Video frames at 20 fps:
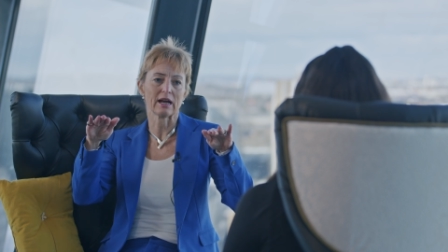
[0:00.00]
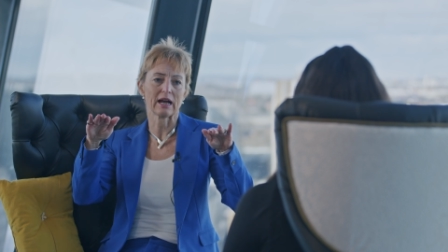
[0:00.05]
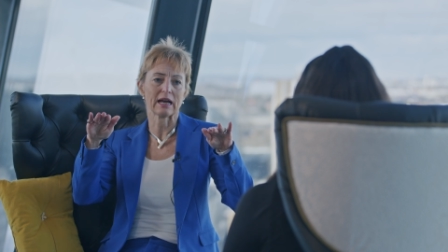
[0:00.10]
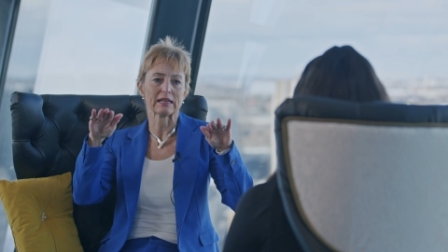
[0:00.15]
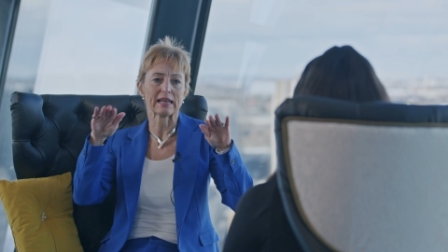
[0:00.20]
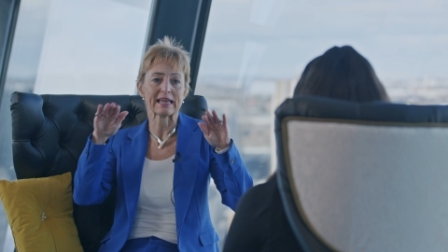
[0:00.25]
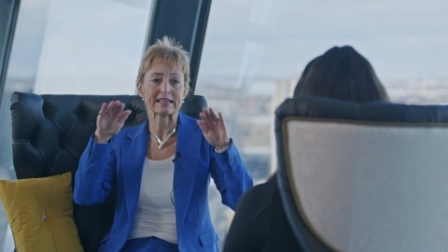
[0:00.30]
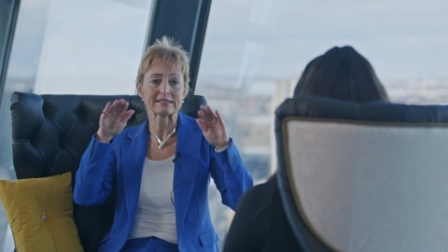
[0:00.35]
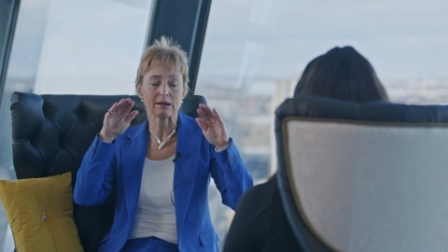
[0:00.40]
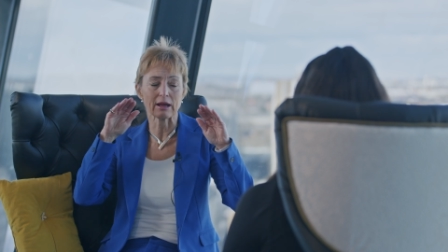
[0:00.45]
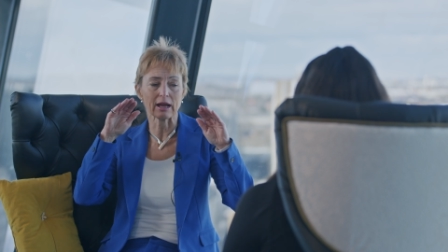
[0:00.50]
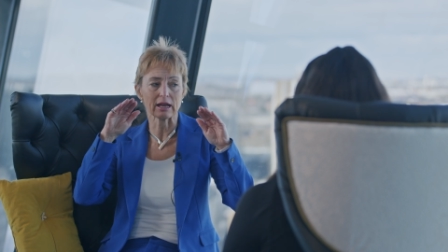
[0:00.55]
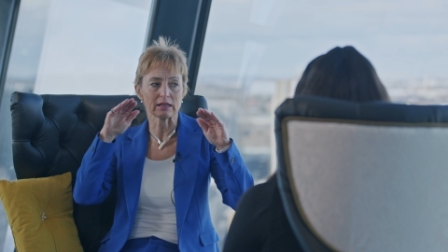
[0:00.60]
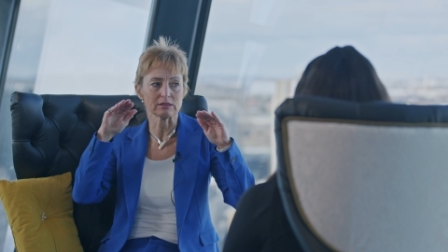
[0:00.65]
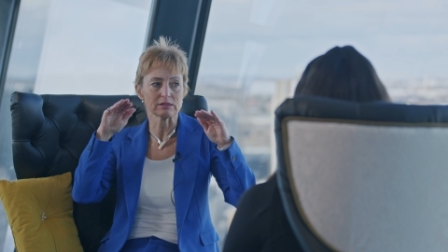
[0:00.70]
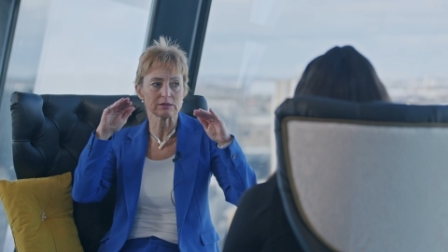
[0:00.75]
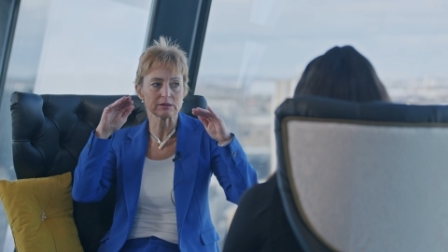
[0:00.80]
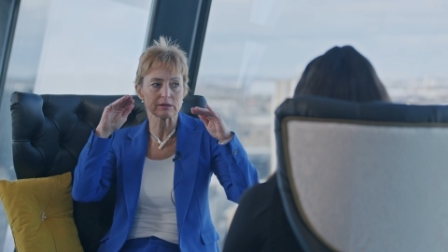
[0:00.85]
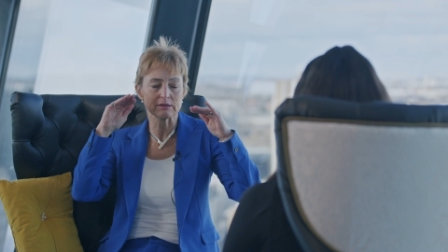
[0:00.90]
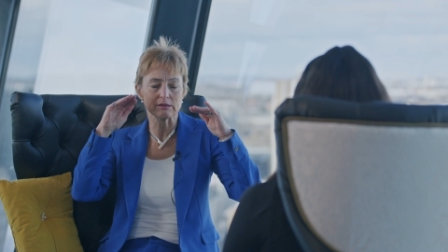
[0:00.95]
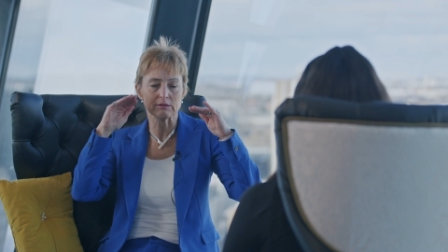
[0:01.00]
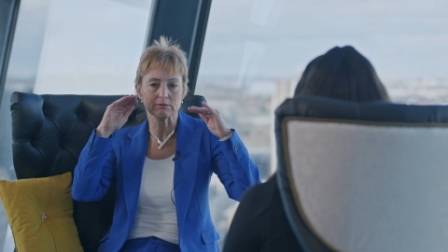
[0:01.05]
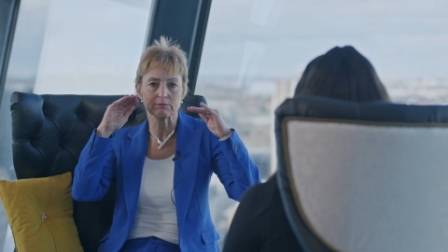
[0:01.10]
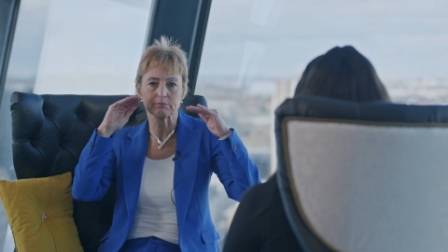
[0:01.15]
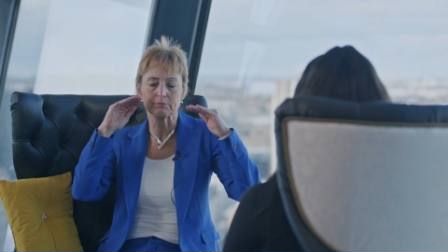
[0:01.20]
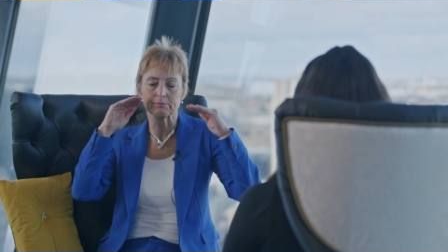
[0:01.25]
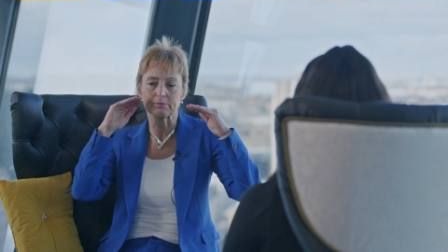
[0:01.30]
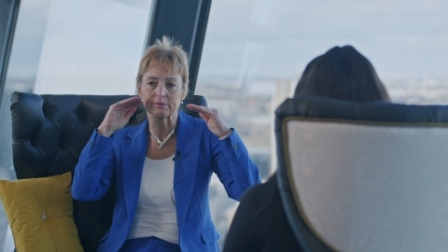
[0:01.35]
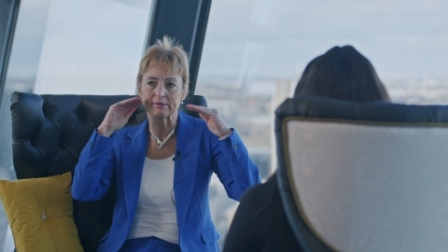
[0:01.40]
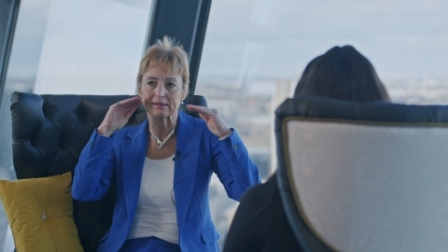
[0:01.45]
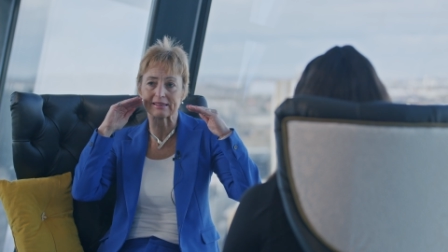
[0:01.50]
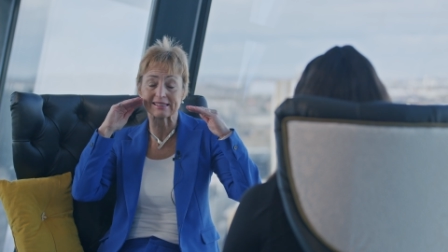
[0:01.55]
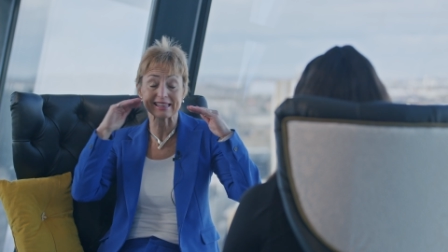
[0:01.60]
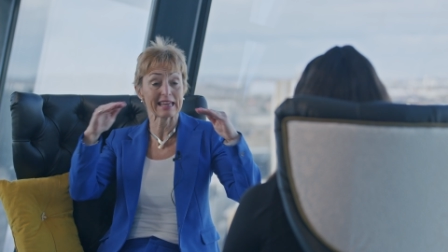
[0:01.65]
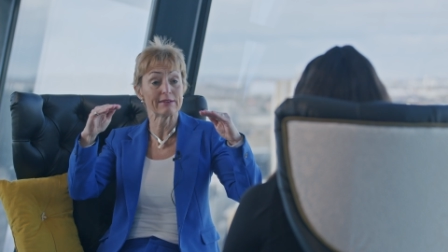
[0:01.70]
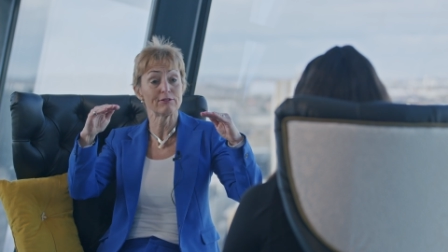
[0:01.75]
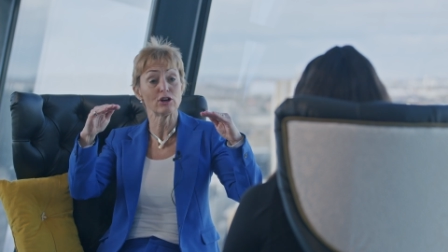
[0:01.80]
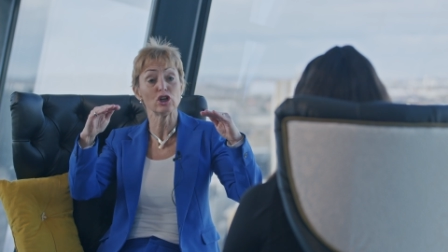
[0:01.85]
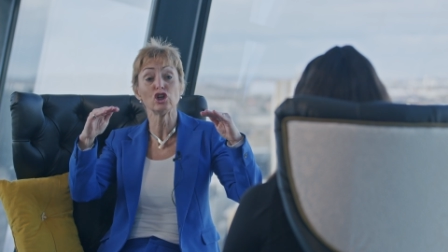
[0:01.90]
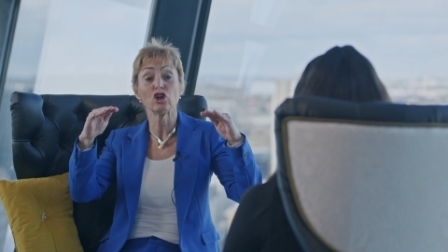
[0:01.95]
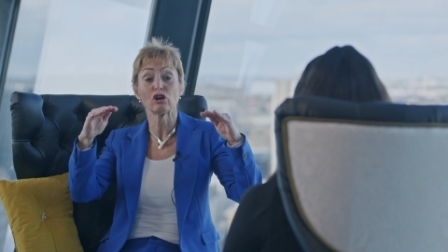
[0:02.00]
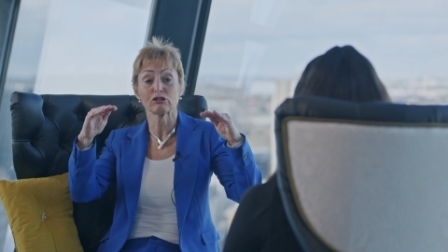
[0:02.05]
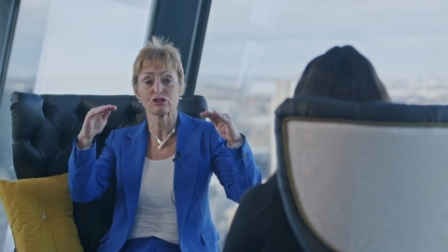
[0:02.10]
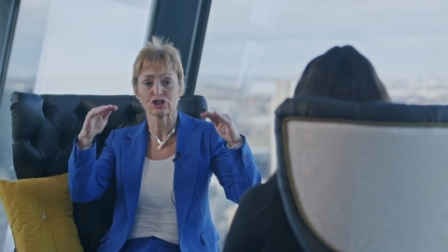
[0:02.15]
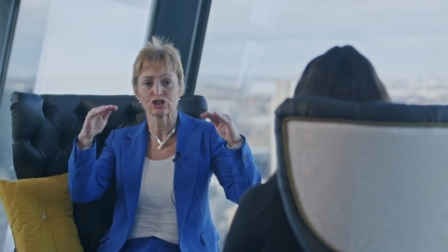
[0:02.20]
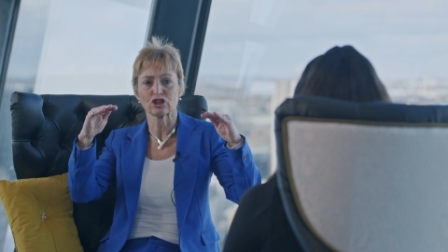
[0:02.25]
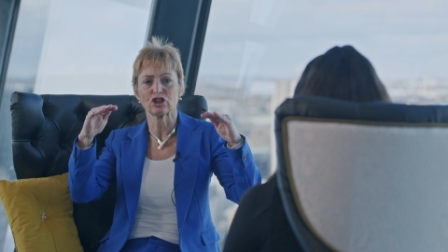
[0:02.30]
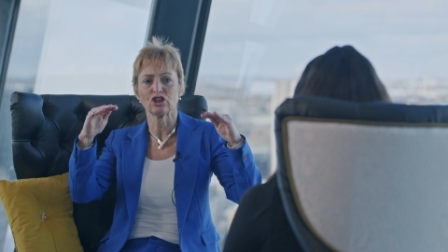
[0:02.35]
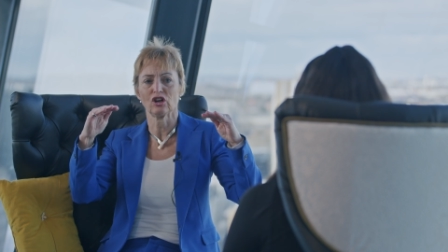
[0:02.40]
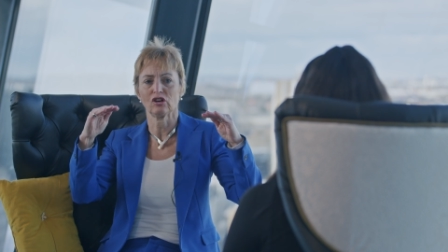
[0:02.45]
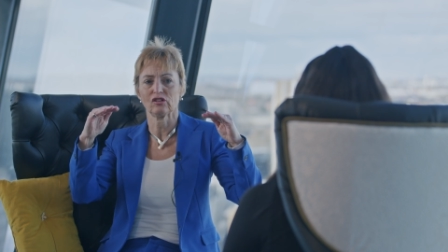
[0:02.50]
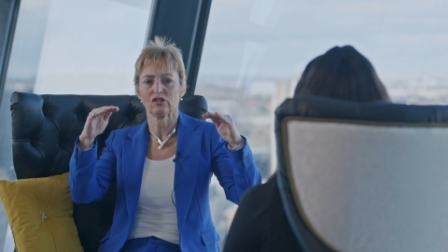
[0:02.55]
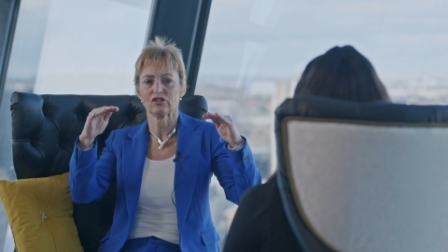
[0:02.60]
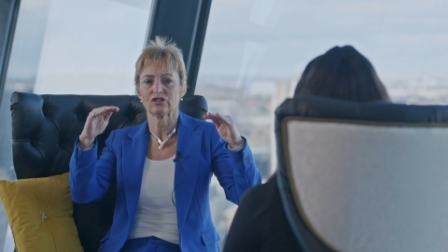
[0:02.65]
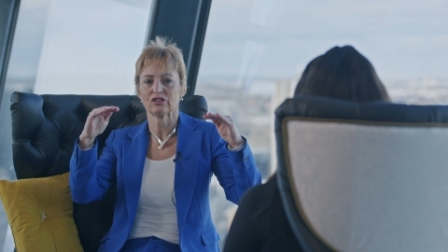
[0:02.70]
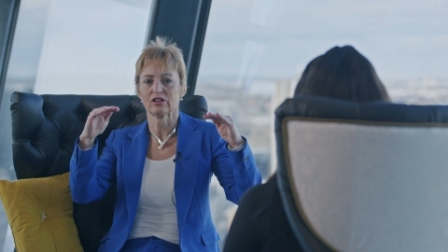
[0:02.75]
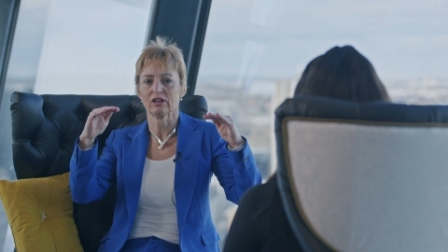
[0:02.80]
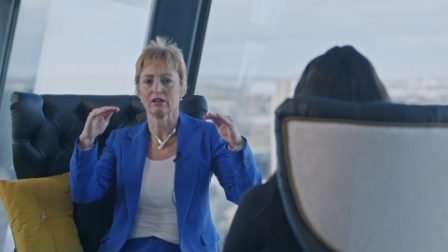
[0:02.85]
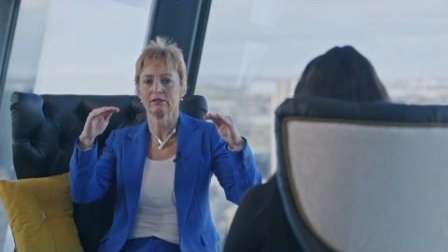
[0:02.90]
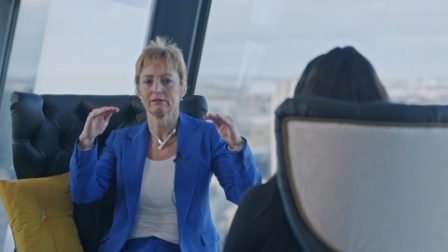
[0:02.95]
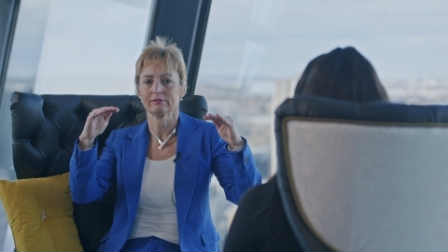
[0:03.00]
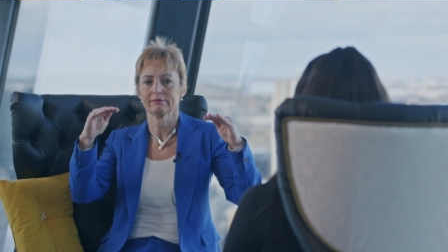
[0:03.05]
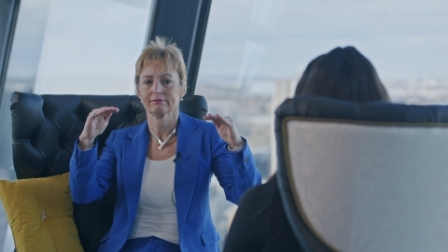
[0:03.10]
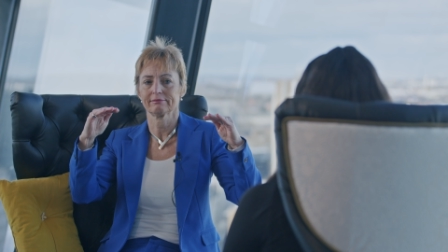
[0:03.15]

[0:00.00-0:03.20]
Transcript: and, and give a logical answer.